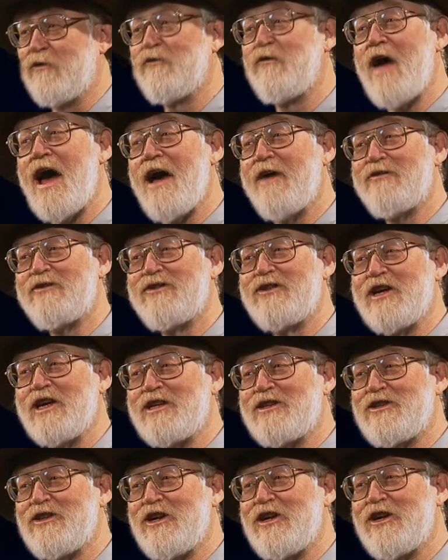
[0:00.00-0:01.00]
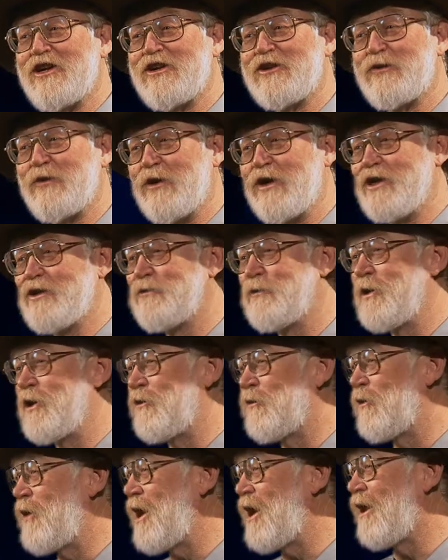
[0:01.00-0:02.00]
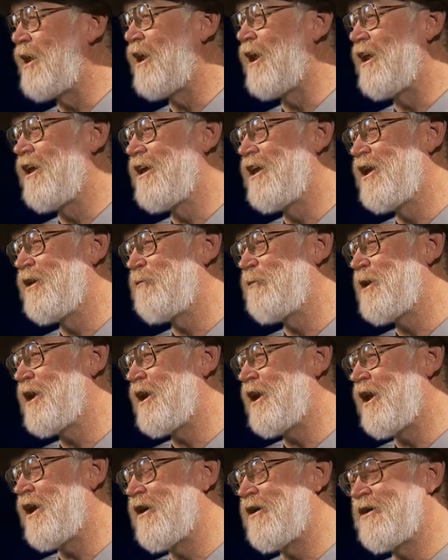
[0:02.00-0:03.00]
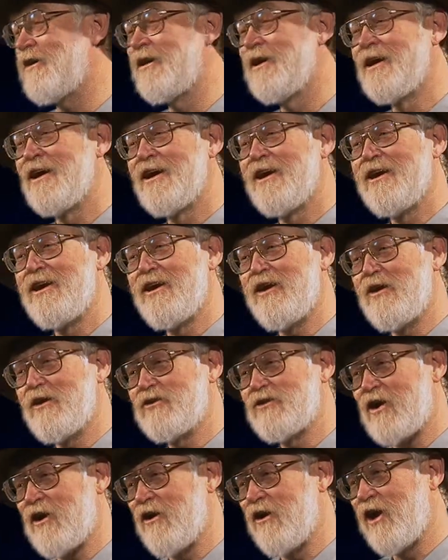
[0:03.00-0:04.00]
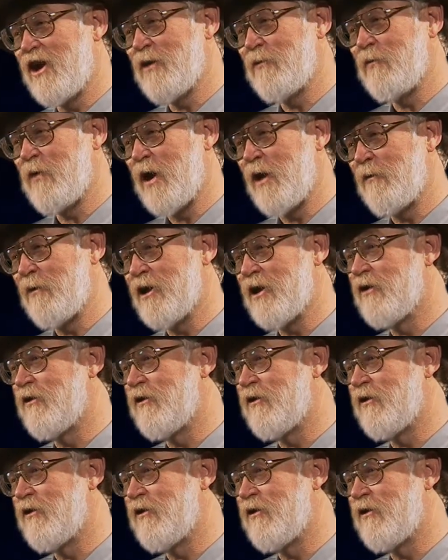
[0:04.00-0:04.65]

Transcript: 5 or 6 years when he's been around a little bit longer. You know, as our hunting public